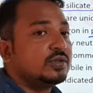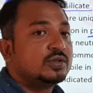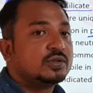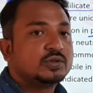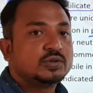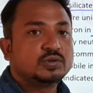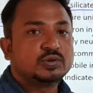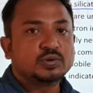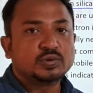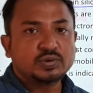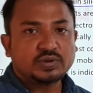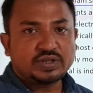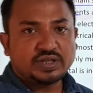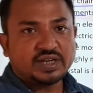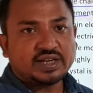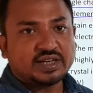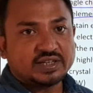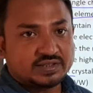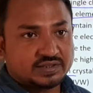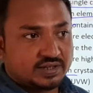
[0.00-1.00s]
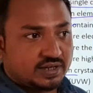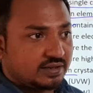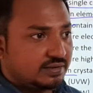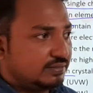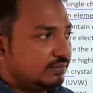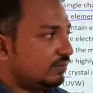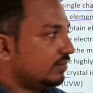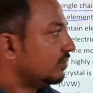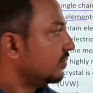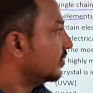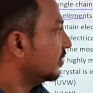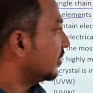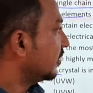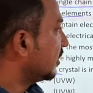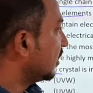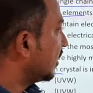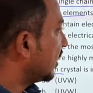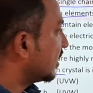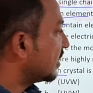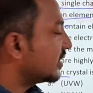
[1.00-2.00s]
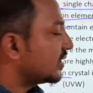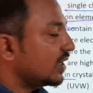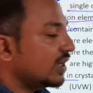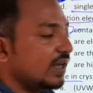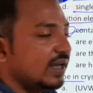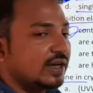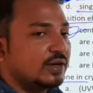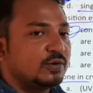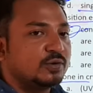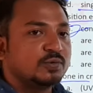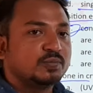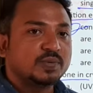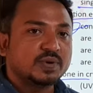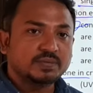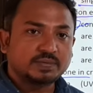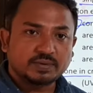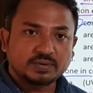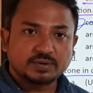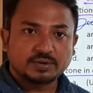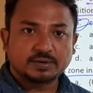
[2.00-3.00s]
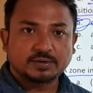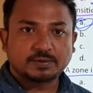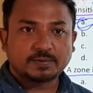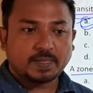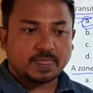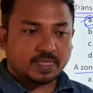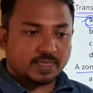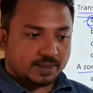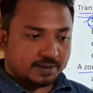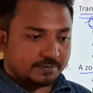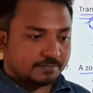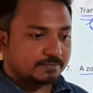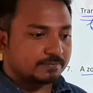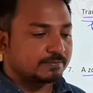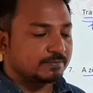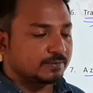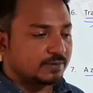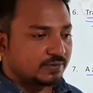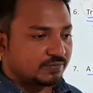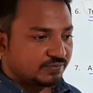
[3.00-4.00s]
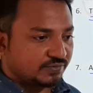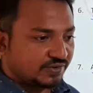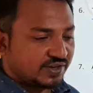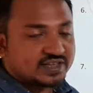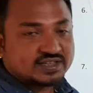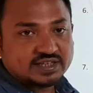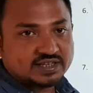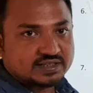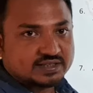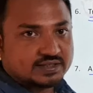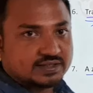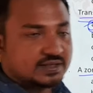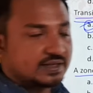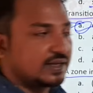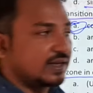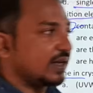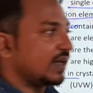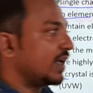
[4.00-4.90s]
So zone in a crystal, you can say a group of faces